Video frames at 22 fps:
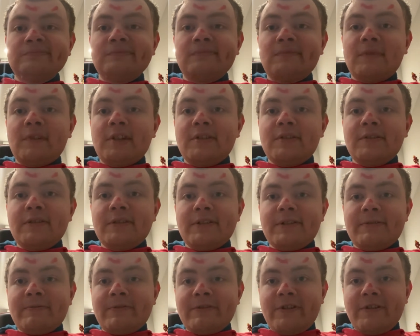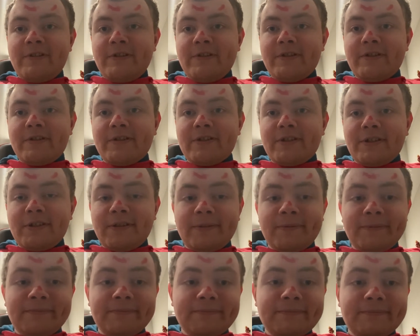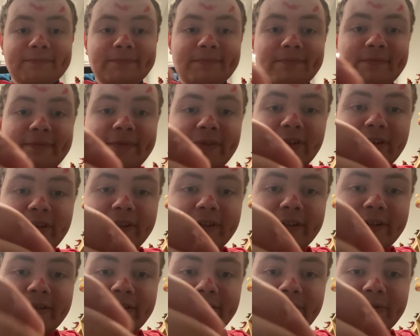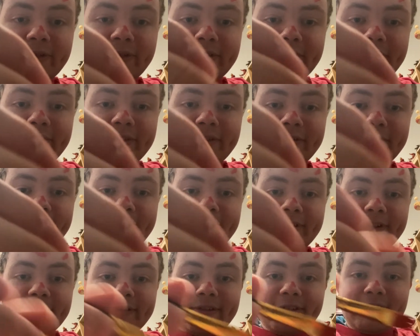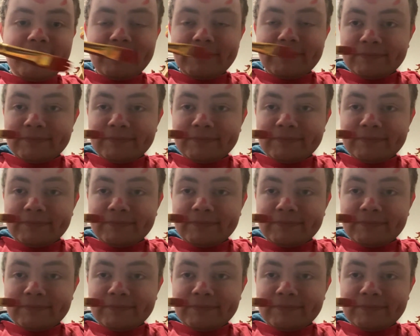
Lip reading: it is what it is. I'll try to get a little more on the nose right there.